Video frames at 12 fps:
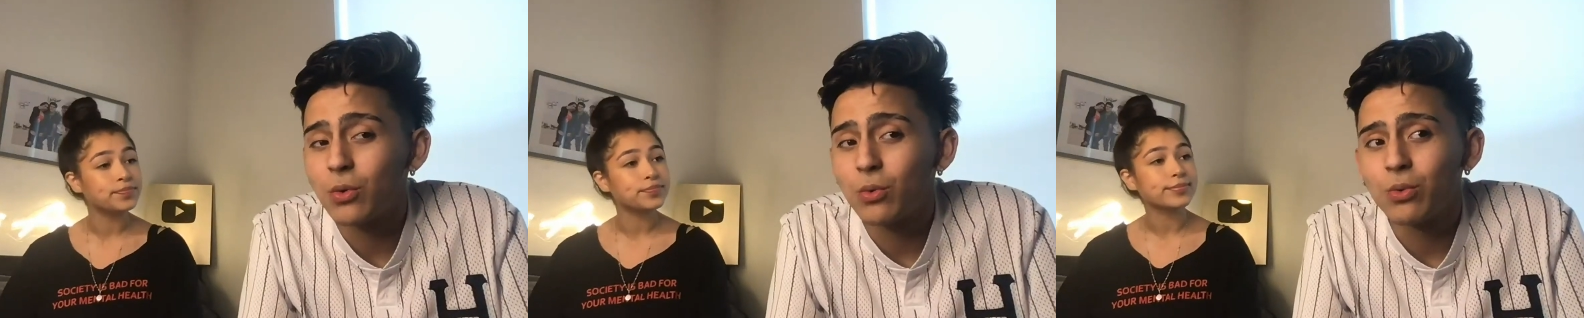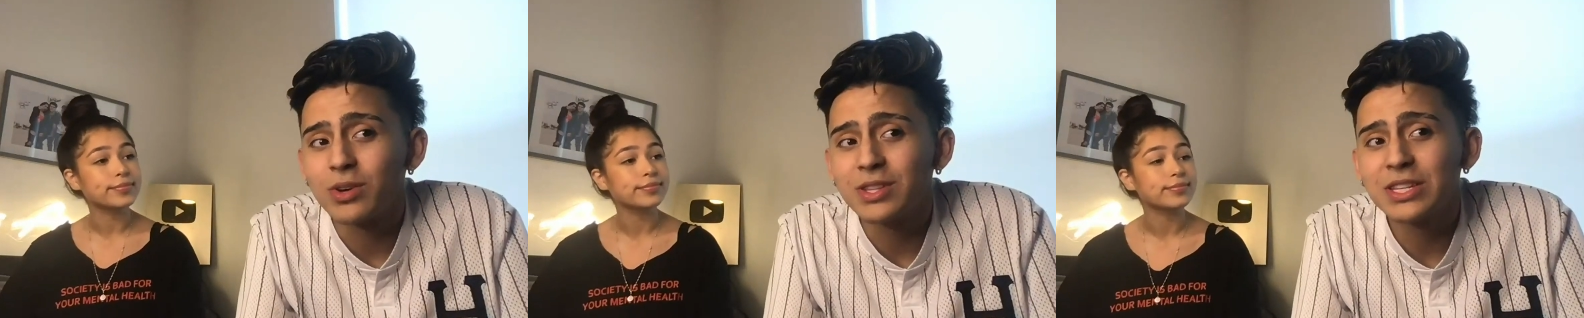
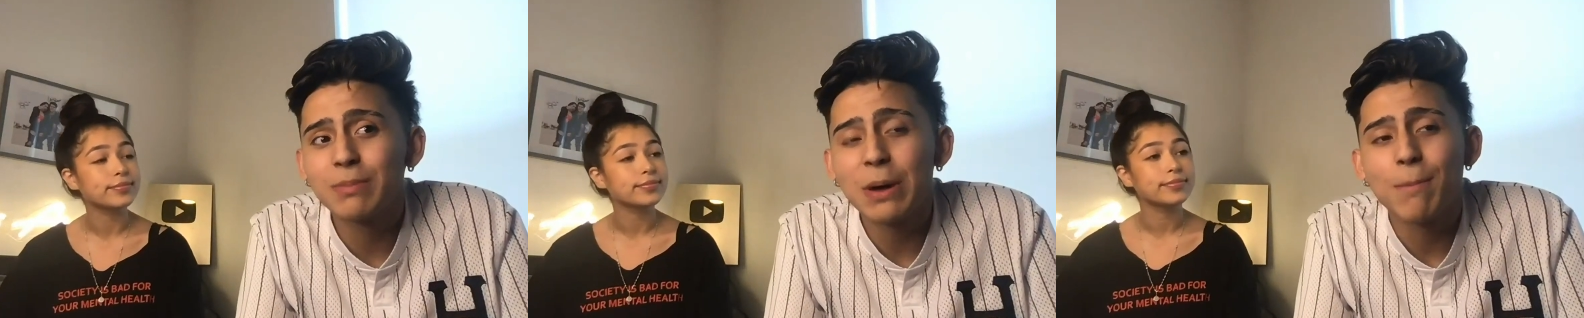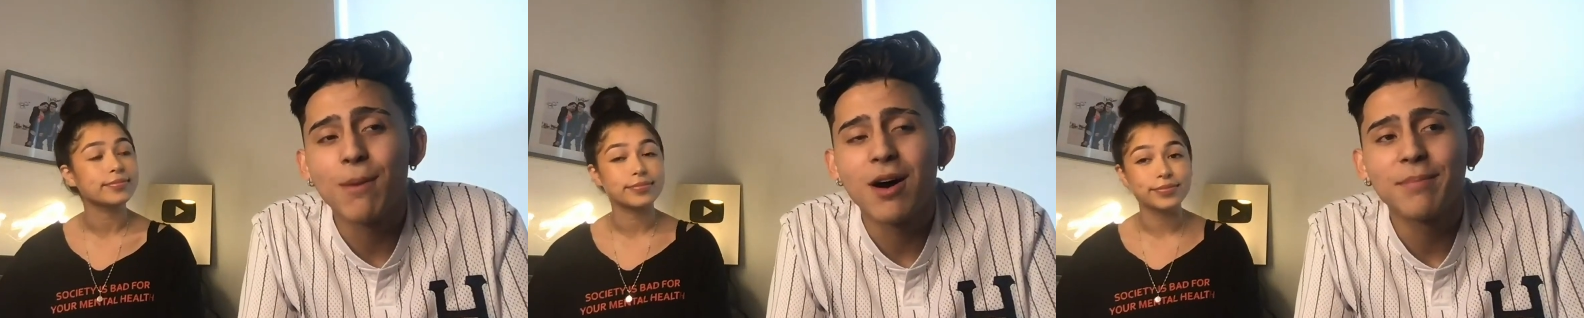Speaker 1: What does my
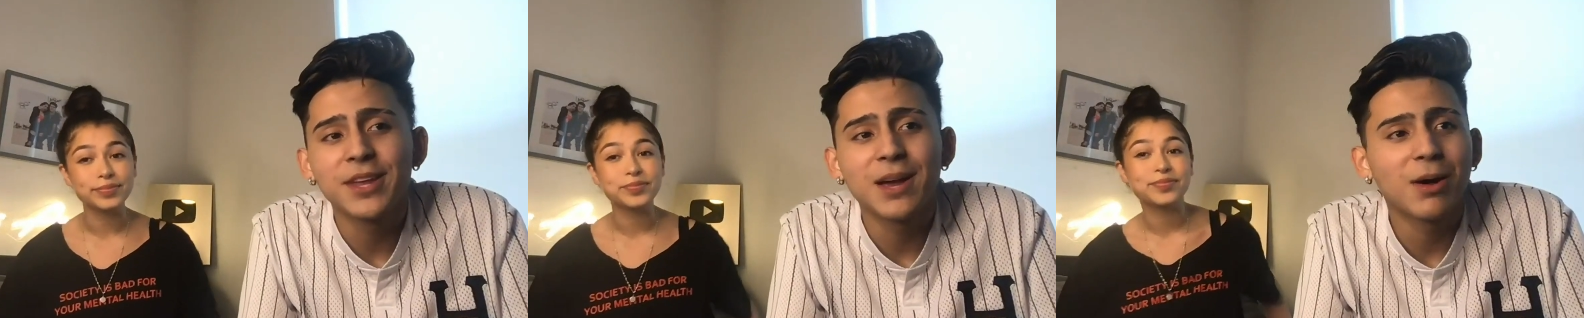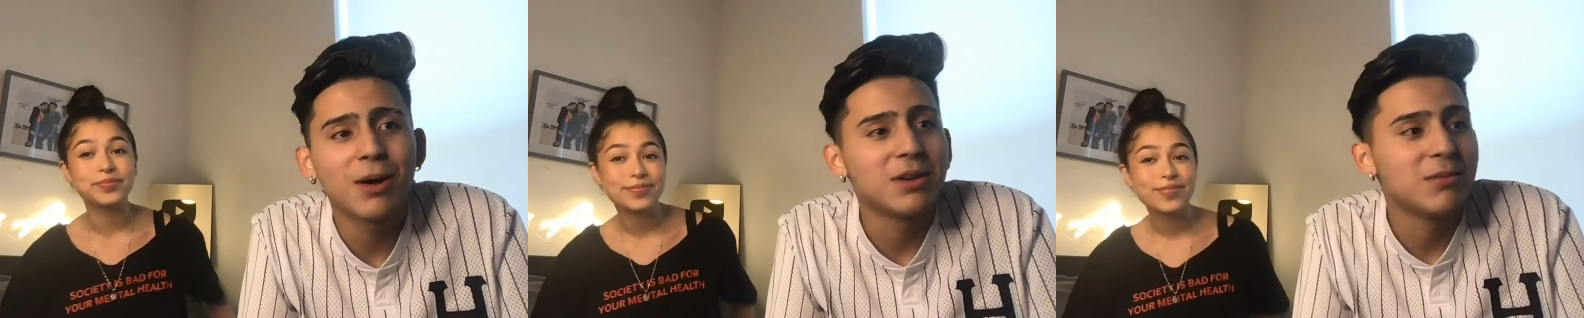mom think
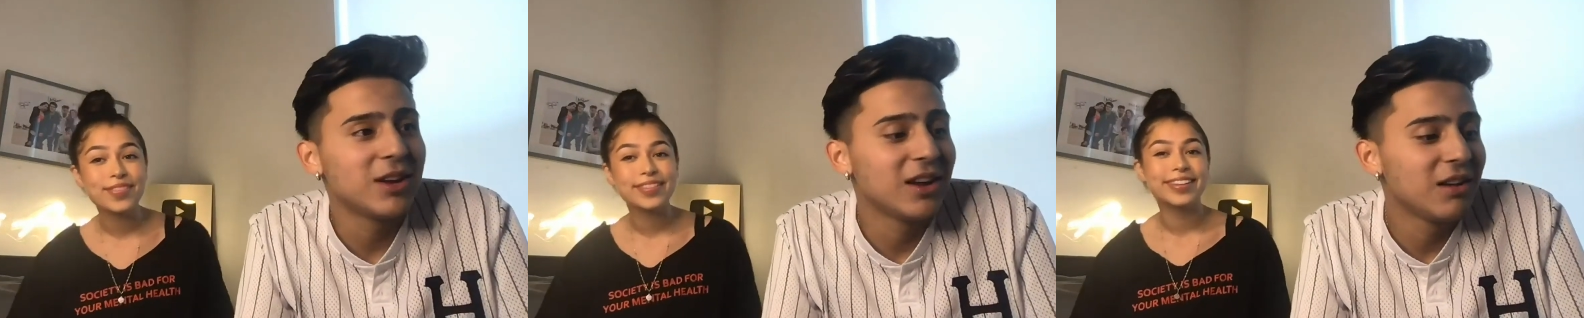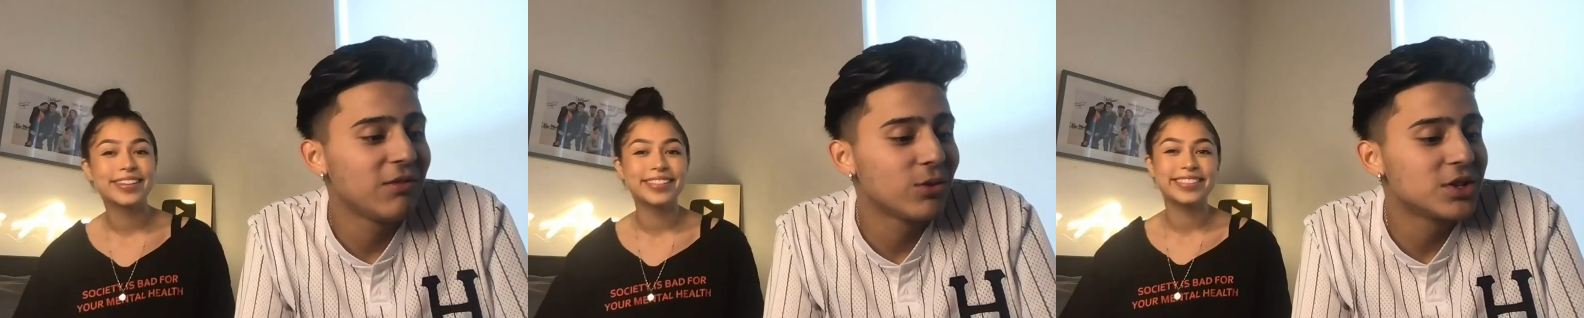about me being
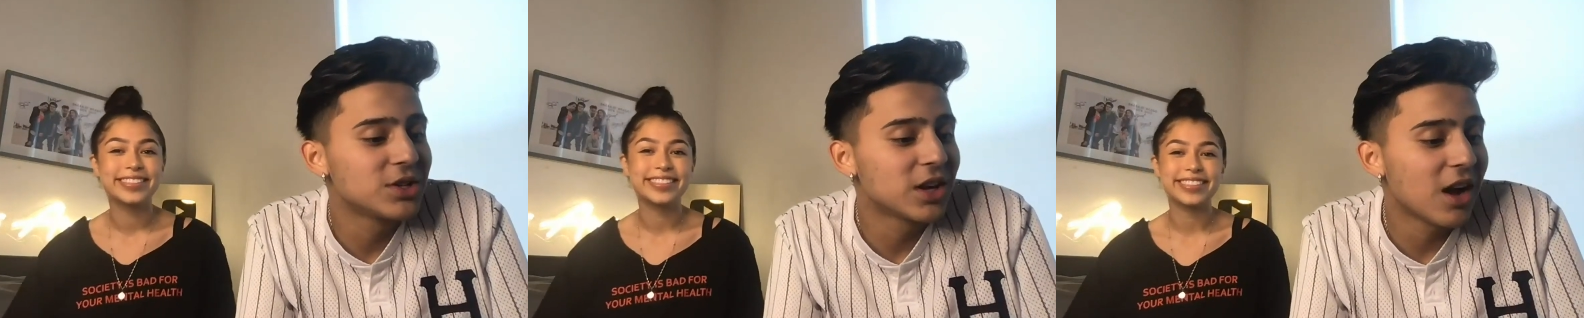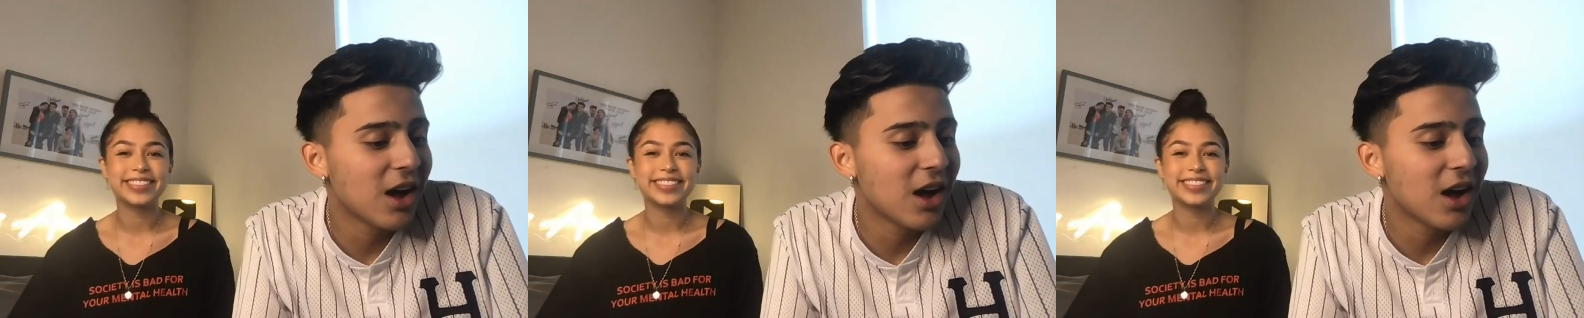an influencer?